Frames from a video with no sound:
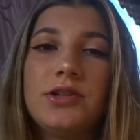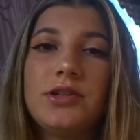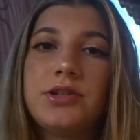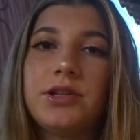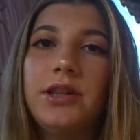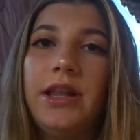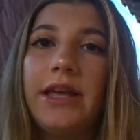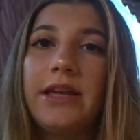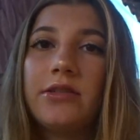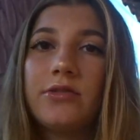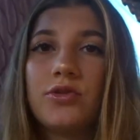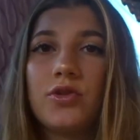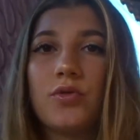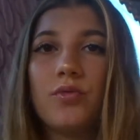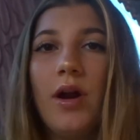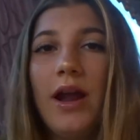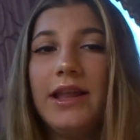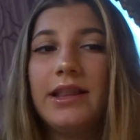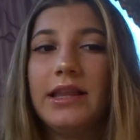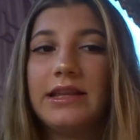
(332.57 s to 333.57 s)
to like the
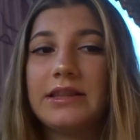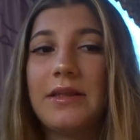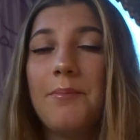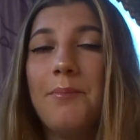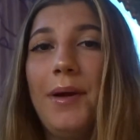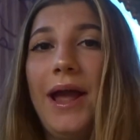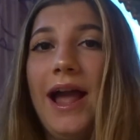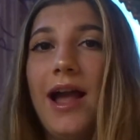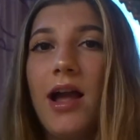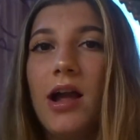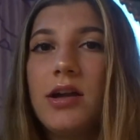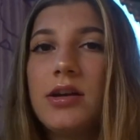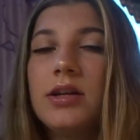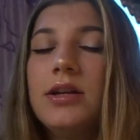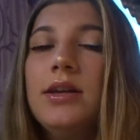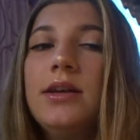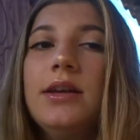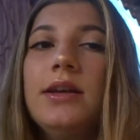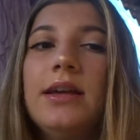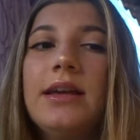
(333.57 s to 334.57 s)
right, like the back,
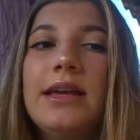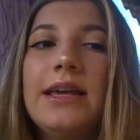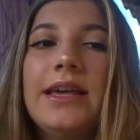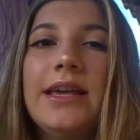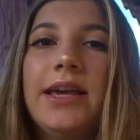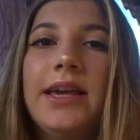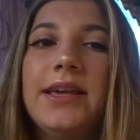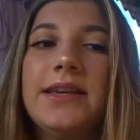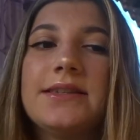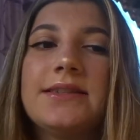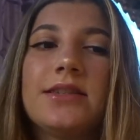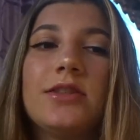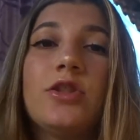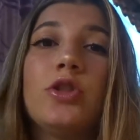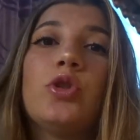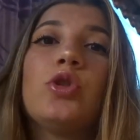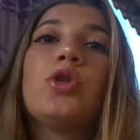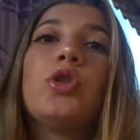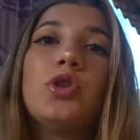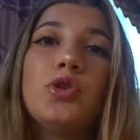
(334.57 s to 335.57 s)
is
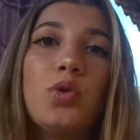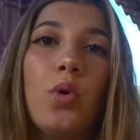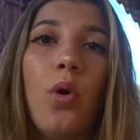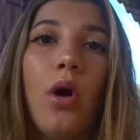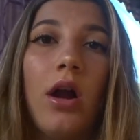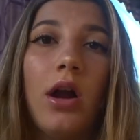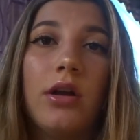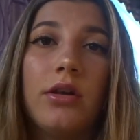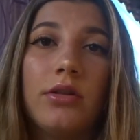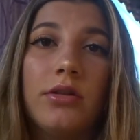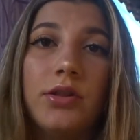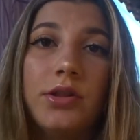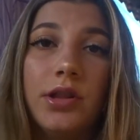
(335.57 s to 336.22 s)
the door,